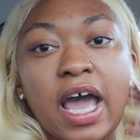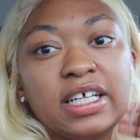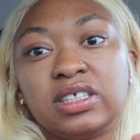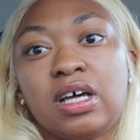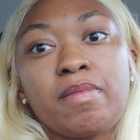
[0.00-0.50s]

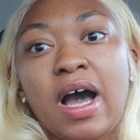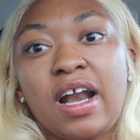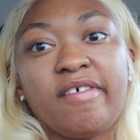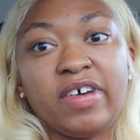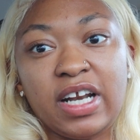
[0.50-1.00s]
It's some
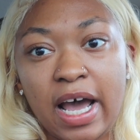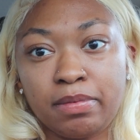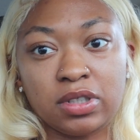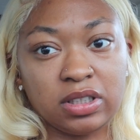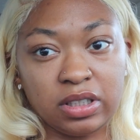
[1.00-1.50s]
kind of
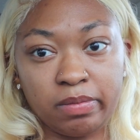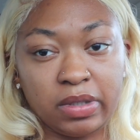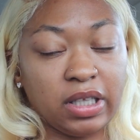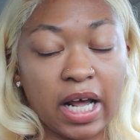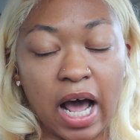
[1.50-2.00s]
adapter,
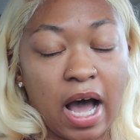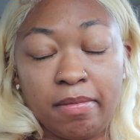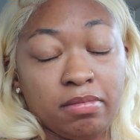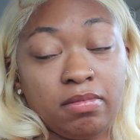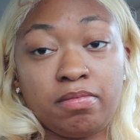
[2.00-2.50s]
something that
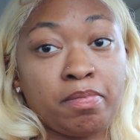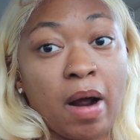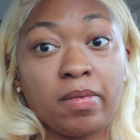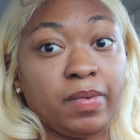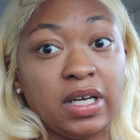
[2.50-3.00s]
I'm
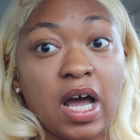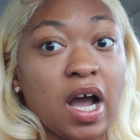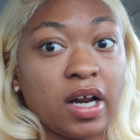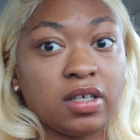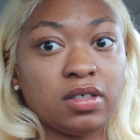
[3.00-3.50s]
probably
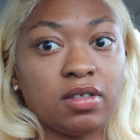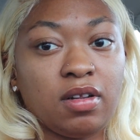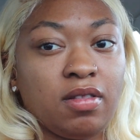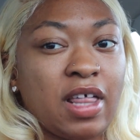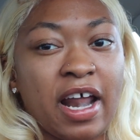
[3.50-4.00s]
not
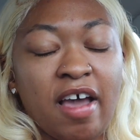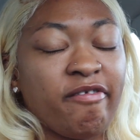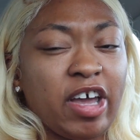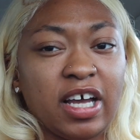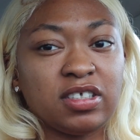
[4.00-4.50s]
that
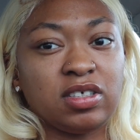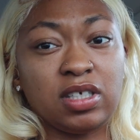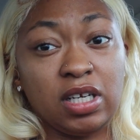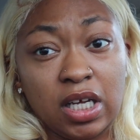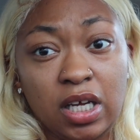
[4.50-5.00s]
advanced
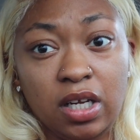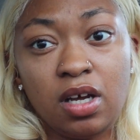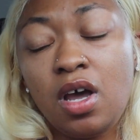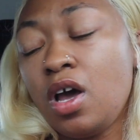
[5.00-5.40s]
to need.